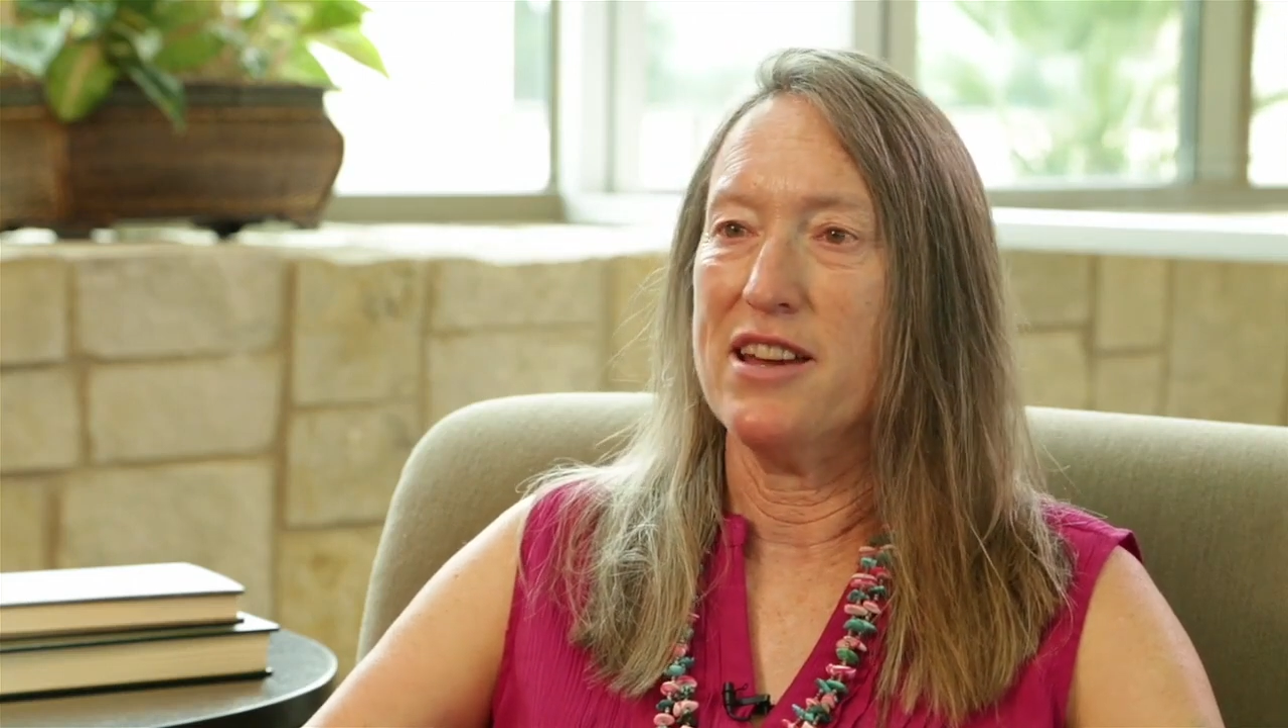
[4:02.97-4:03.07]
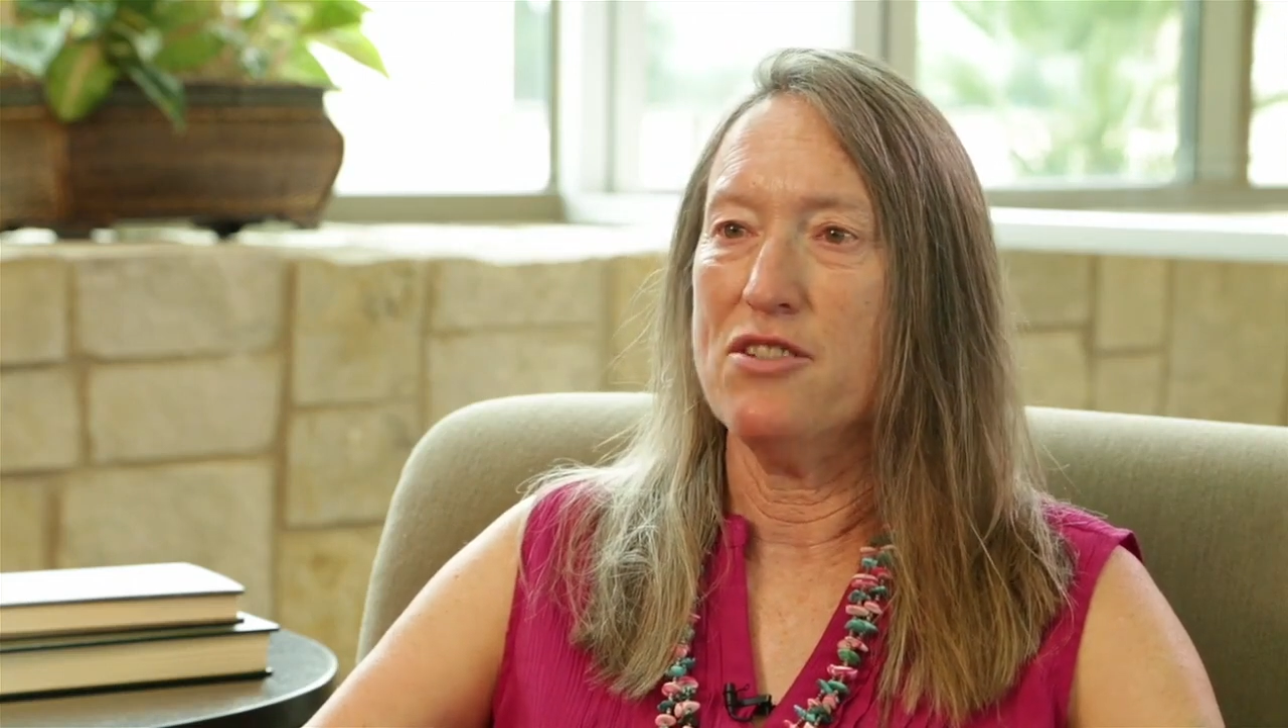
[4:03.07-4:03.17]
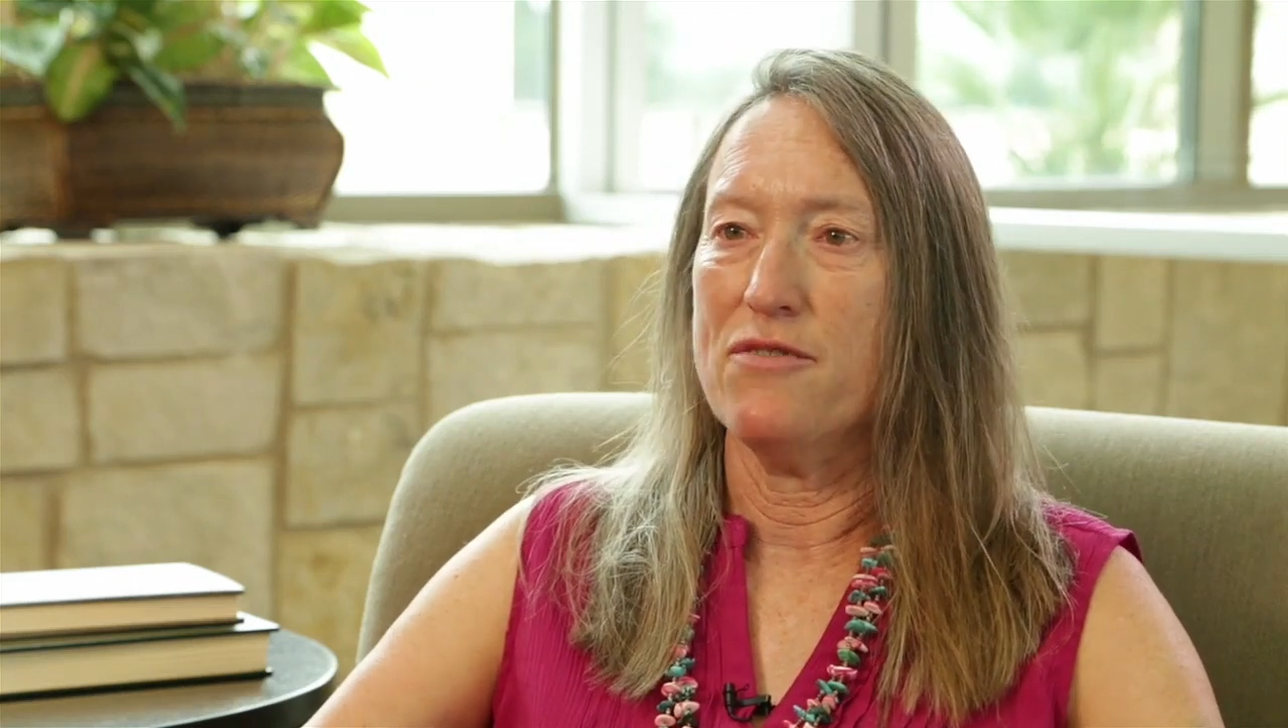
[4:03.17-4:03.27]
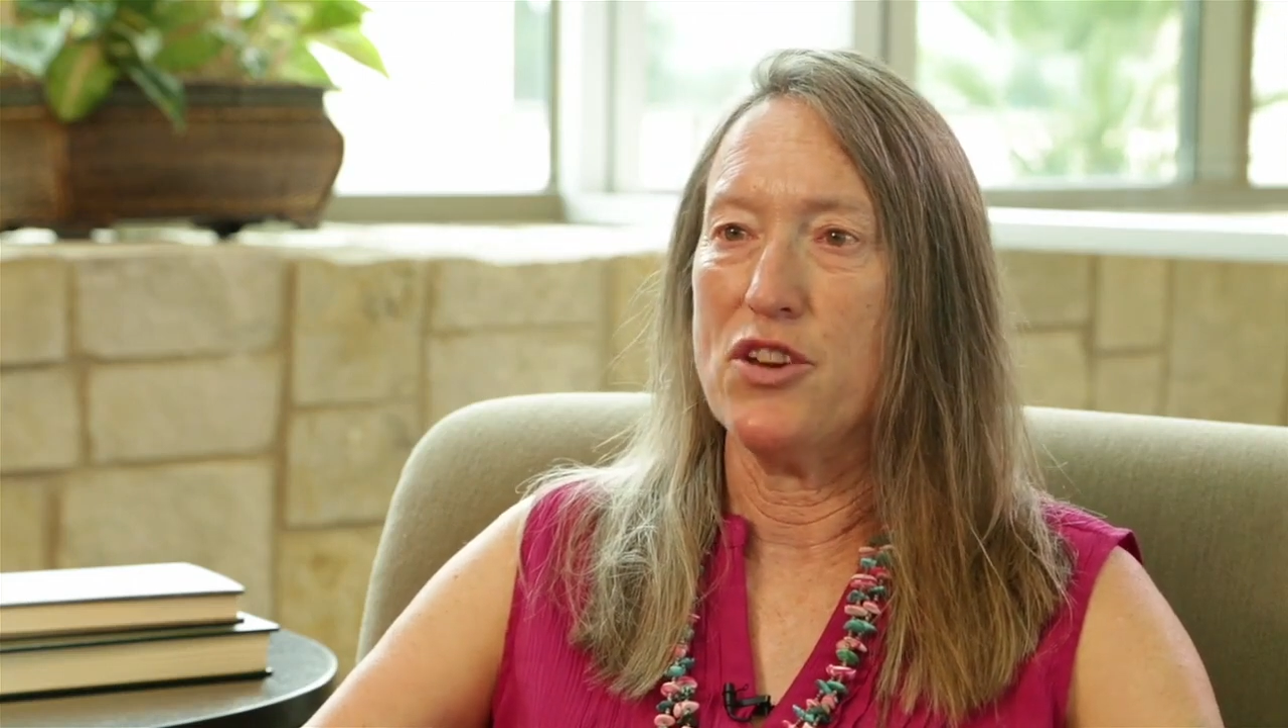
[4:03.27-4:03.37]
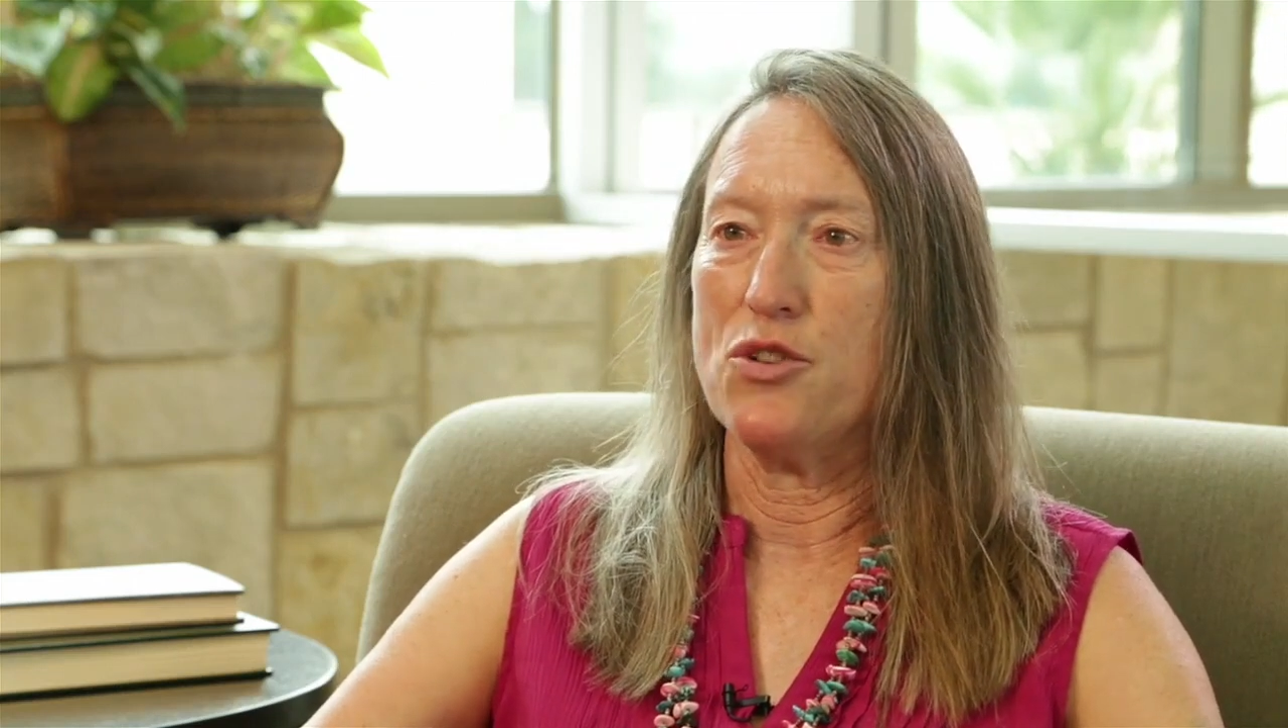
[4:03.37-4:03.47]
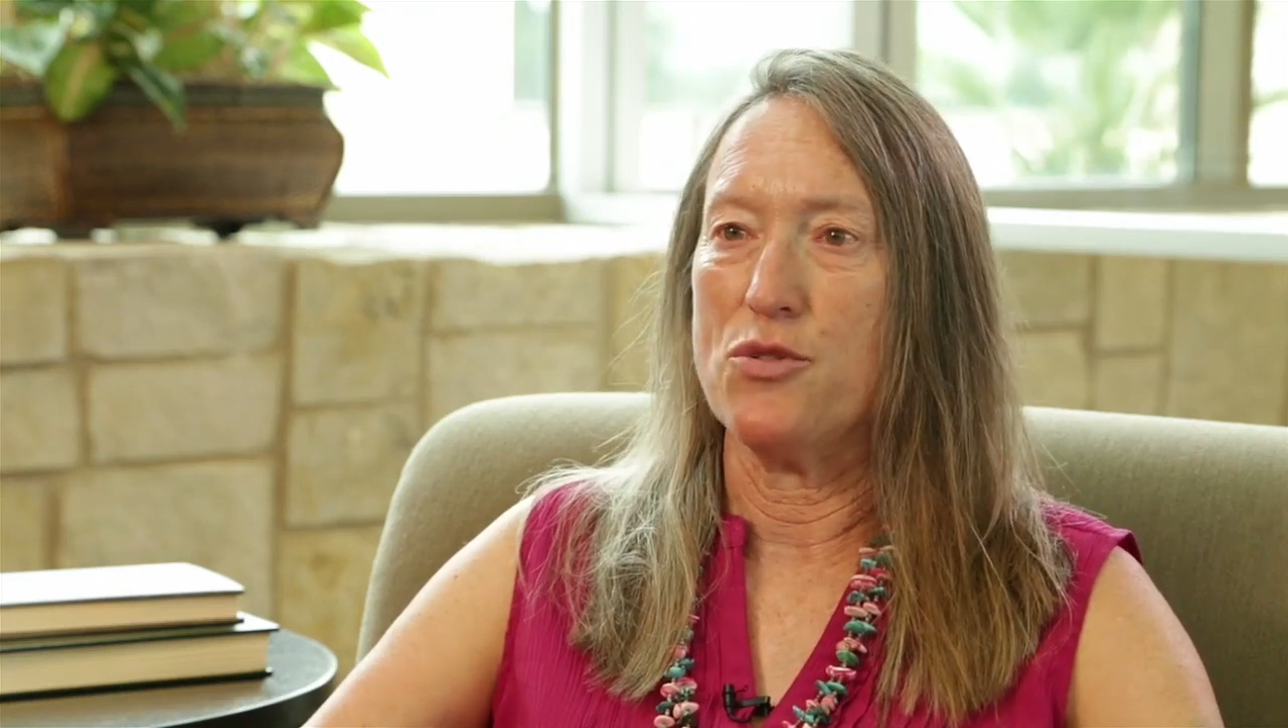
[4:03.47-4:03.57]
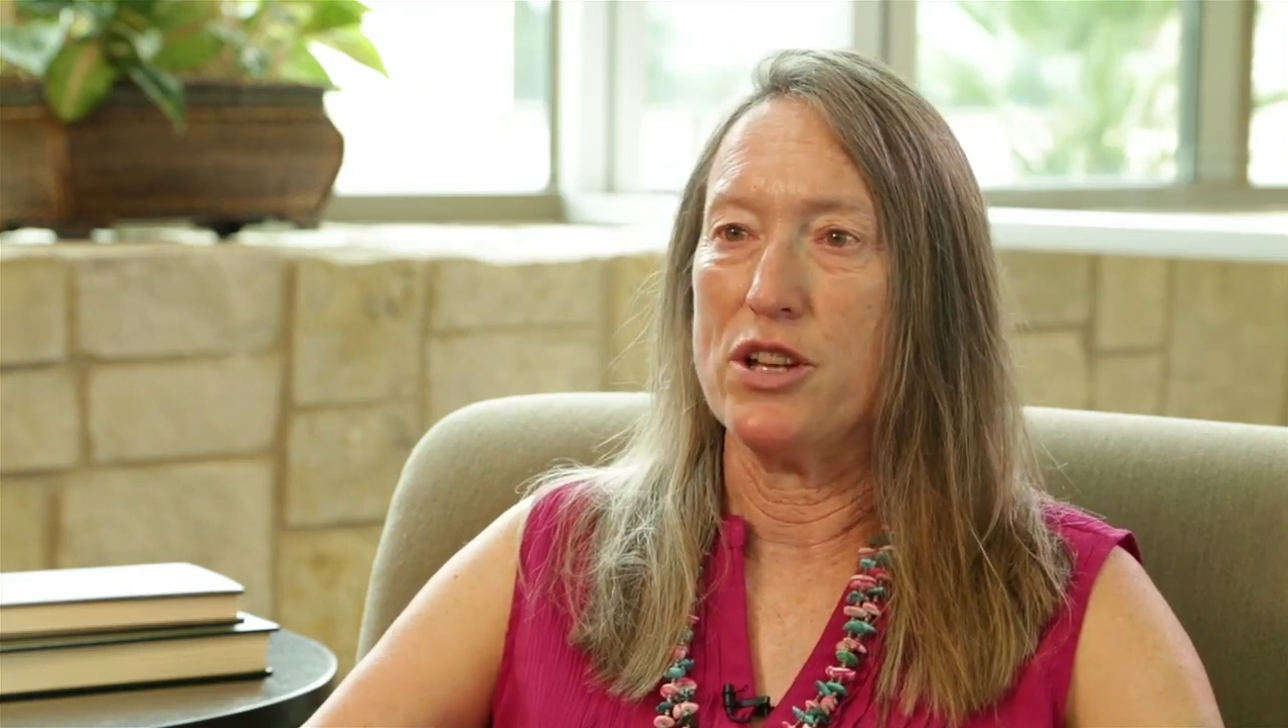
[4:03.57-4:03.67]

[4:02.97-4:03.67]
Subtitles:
interview